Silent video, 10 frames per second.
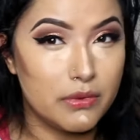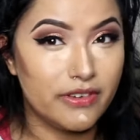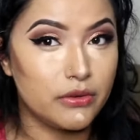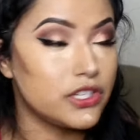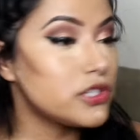with
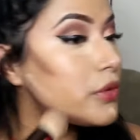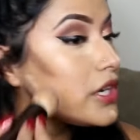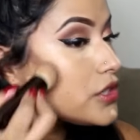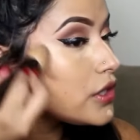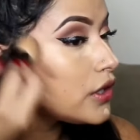my foundation
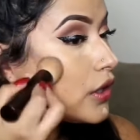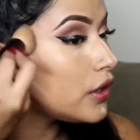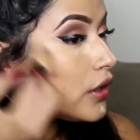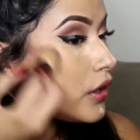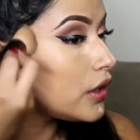brush
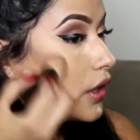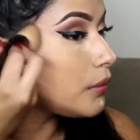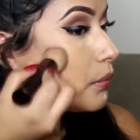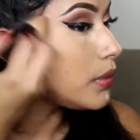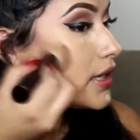
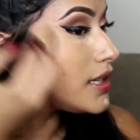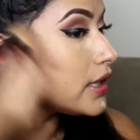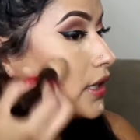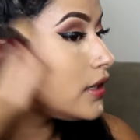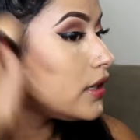and
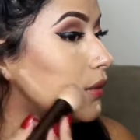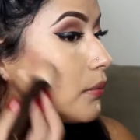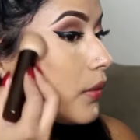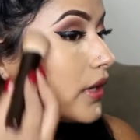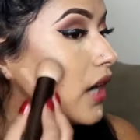blend it in
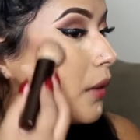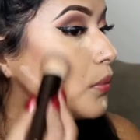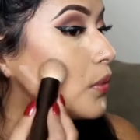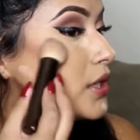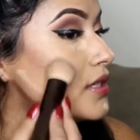and blend
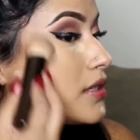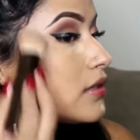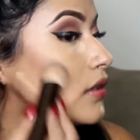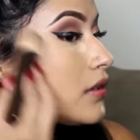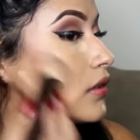
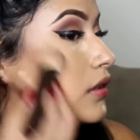upwards